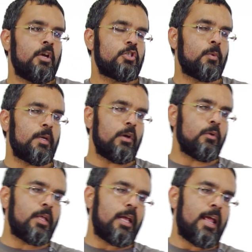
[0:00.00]
So we
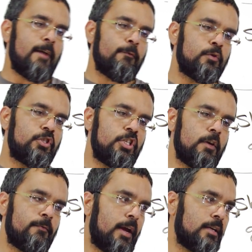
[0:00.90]
note that f o g
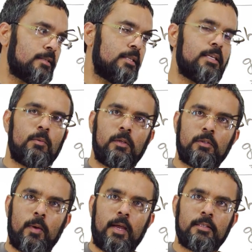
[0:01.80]
of x is equal
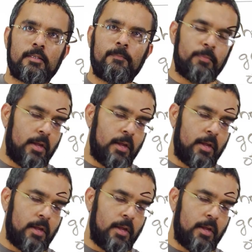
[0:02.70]
to x,